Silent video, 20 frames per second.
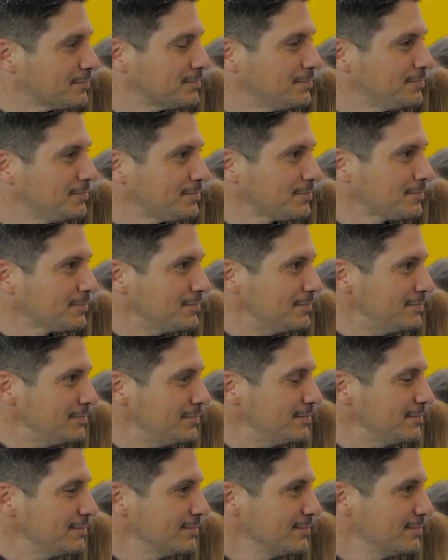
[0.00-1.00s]

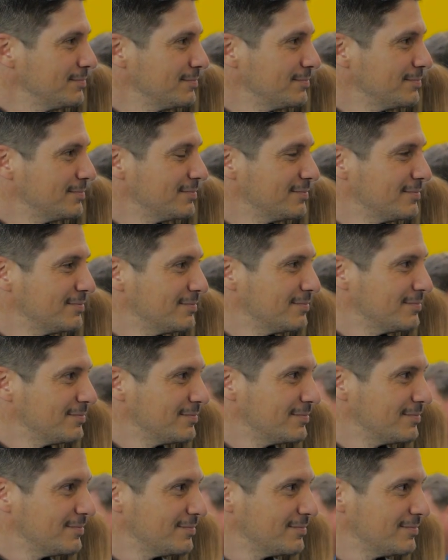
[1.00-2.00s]

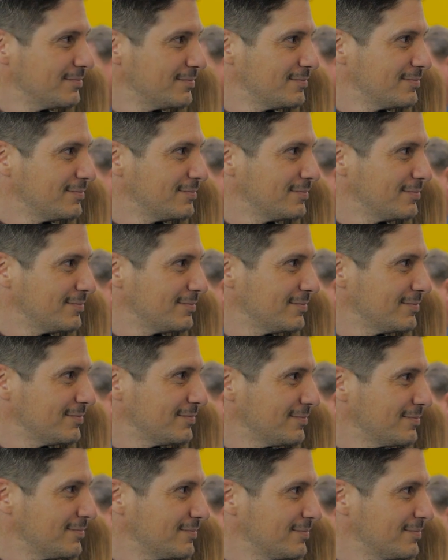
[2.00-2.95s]
The person shown says nothing.